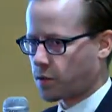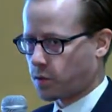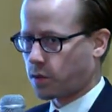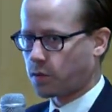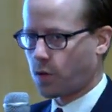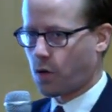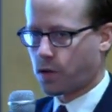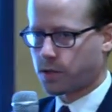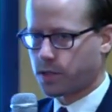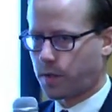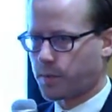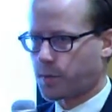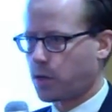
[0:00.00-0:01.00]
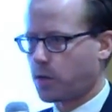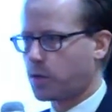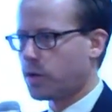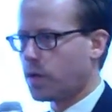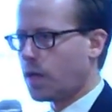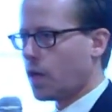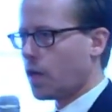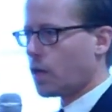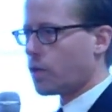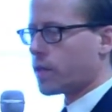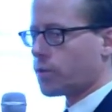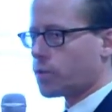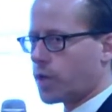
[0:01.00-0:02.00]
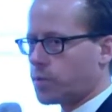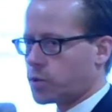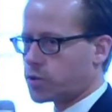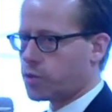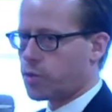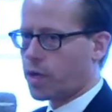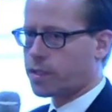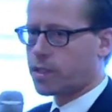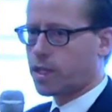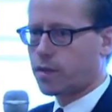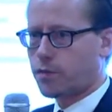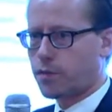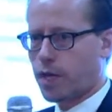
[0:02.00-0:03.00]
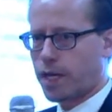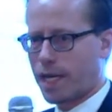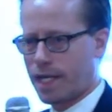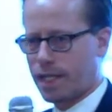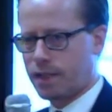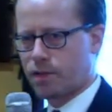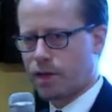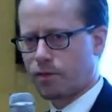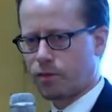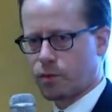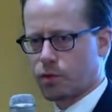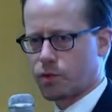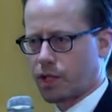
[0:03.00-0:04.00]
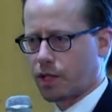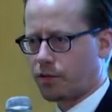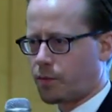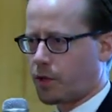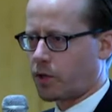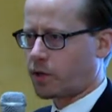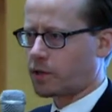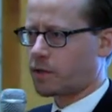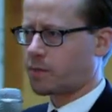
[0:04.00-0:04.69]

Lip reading: a long time ago. They were able to identify 87% of Americans